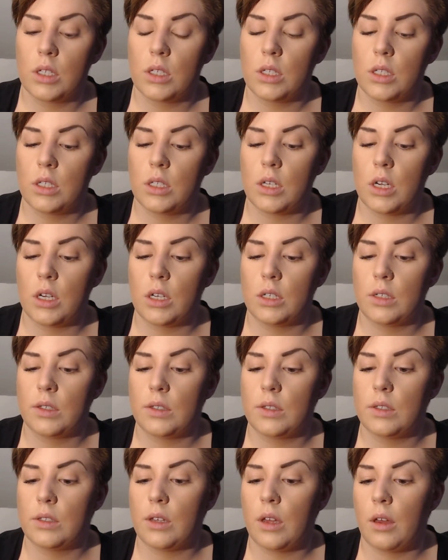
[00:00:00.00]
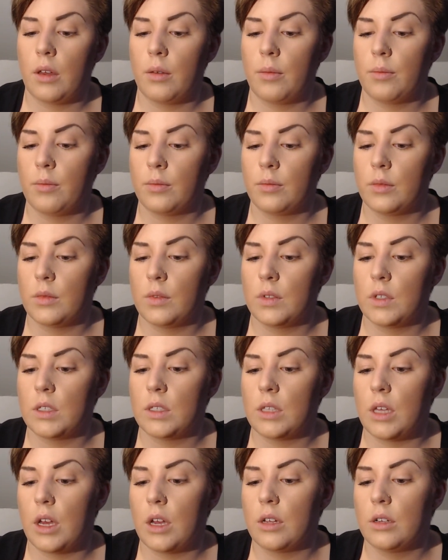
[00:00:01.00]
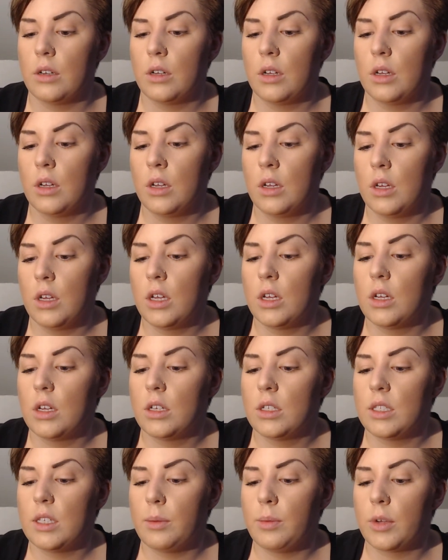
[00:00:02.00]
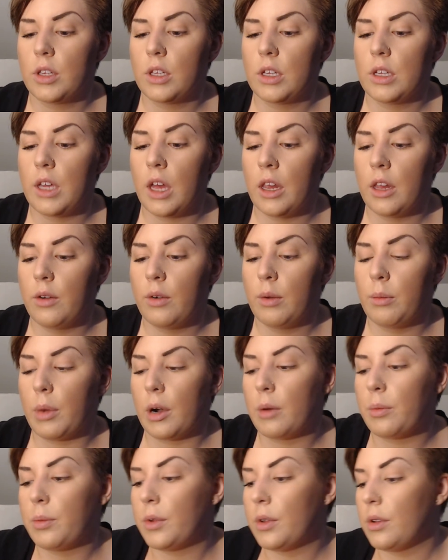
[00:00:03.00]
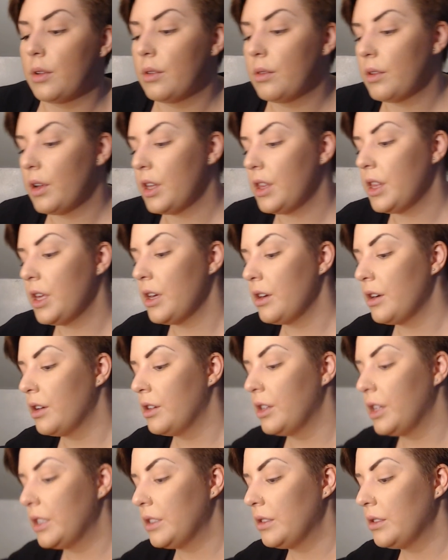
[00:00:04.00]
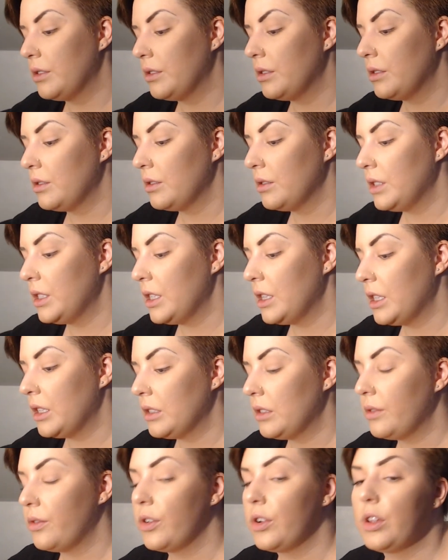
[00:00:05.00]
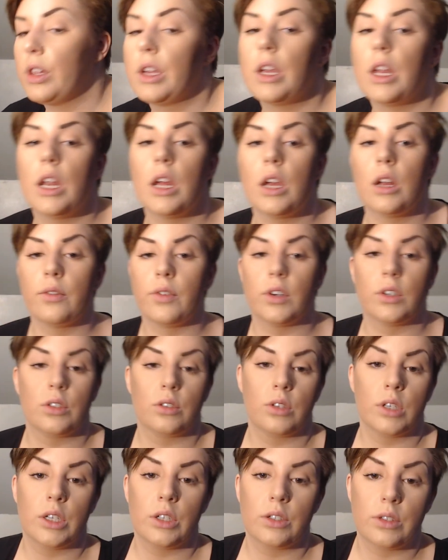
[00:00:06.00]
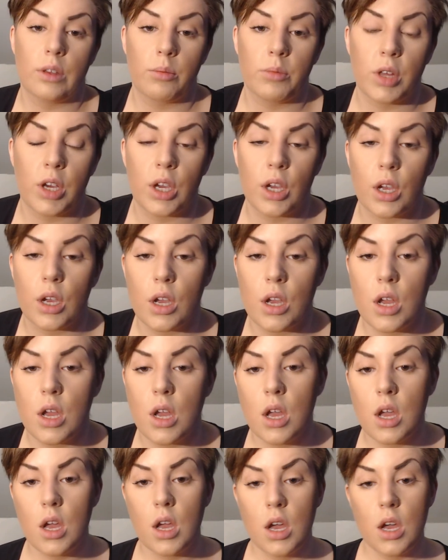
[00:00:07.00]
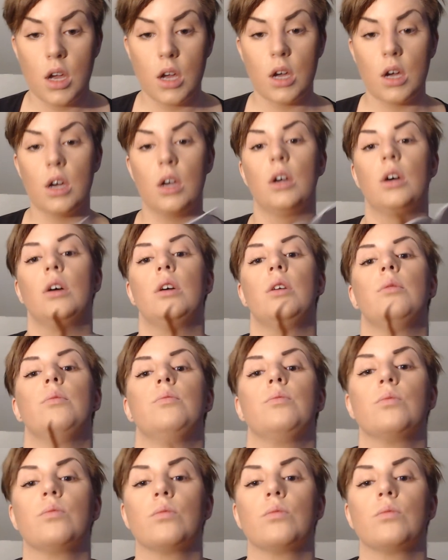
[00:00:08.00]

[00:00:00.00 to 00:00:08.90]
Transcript: does is that typically yellow and purple. I think Colossal did this for like an anniversary or something. Anyway,